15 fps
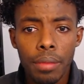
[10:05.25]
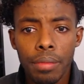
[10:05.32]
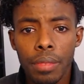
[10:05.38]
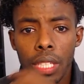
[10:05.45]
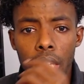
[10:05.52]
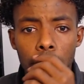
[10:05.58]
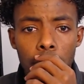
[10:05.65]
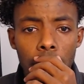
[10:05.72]

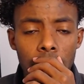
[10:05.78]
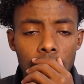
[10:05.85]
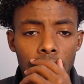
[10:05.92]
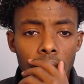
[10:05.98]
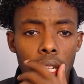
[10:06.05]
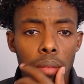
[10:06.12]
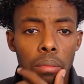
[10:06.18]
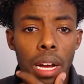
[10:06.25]
Keep that ceiling
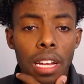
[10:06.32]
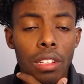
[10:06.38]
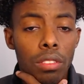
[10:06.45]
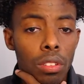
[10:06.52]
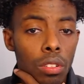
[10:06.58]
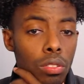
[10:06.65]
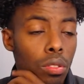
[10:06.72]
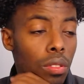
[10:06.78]
in mind. It's
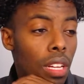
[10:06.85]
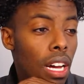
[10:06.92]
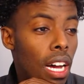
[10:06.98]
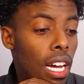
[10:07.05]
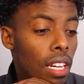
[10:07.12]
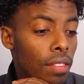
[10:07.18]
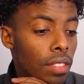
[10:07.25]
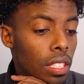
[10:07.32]
also the high
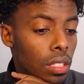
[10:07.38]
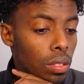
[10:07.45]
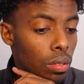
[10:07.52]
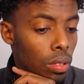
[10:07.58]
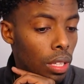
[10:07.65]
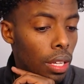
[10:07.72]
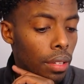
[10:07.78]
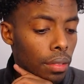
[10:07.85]
of
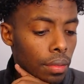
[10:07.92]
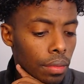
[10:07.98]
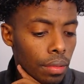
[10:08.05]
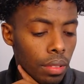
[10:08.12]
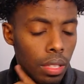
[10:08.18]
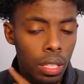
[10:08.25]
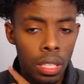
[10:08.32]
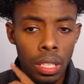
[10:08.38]
yesterday.
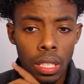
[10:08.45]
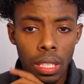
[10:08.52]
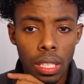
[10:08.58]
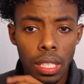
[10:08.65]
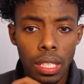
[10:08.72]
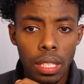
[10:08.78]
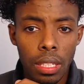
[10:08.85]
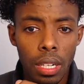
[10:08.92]

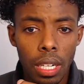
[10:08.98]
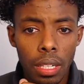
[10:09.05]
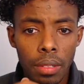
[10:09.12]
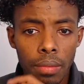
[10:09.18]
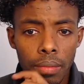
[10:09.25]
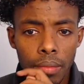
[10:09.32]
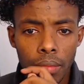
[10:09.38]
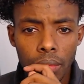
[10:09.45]
All right.
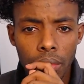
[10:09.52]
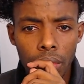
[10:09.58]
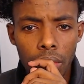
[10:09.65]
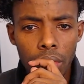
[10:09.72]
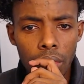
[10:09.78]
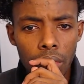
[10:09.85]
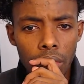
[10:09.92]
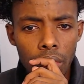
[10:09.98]

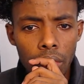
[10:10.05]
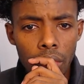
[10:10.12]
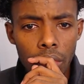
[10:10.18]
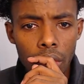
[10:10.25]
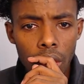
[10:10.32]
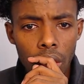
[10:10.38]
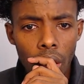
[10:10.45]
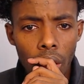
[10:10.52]

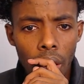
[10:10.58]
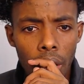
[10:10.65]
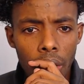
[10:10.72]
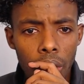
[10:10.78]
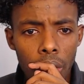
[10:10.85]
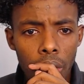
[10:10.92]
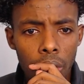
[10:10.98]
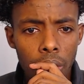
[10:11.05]
All right,
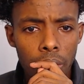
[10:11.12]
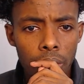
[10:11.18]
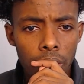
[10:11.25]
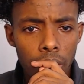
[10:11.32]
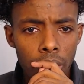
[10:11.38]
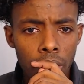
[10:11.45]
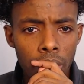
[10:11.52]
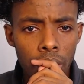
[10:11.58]
cool.
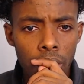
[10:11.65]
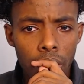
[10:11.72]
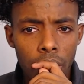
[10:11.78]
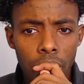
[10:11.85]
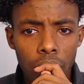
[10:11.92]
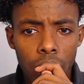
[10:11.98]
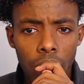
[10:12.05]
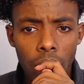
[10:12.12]

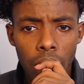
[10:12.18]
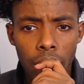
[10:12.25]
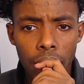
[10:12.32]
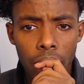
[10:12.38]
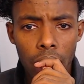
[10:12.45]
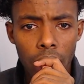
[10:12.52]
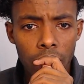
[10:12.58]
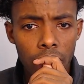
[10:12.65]
All right,
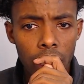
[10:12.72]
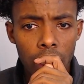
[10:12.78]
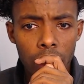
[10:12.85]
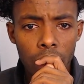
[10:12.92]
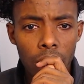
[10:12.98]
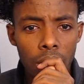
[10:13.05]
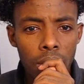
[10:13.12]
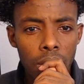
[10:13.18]
very, very well.